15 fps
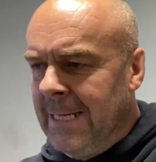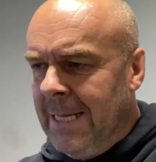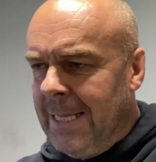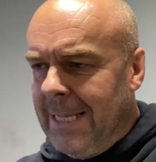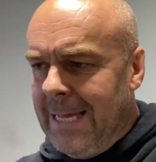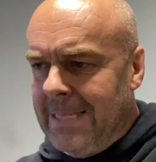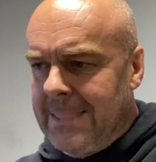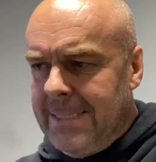
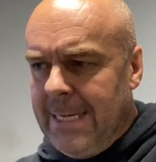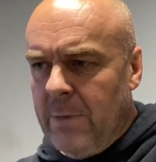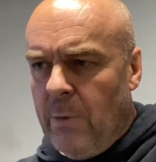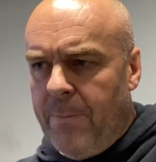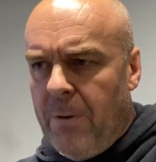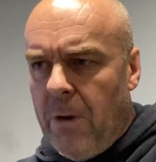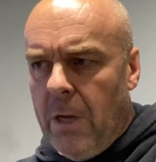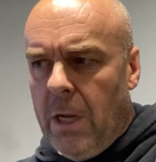last year we
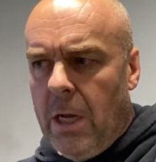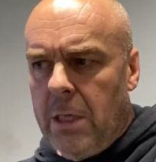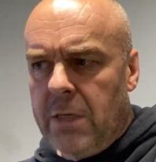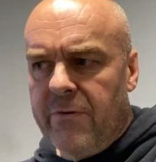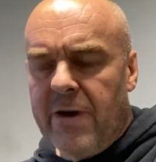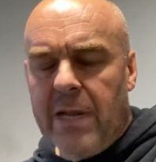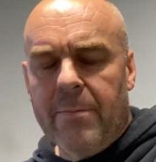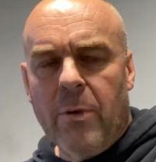put a lot of
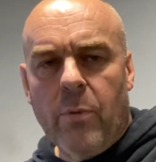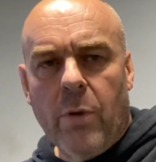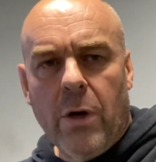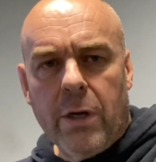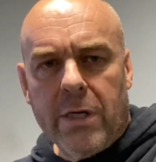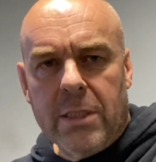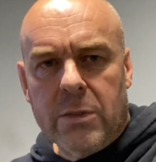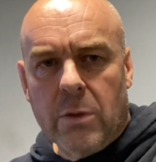development
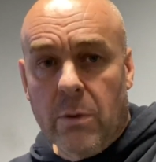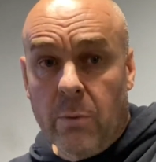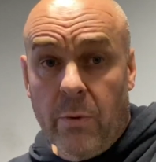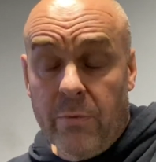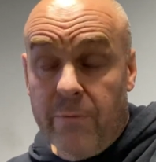work into it. We're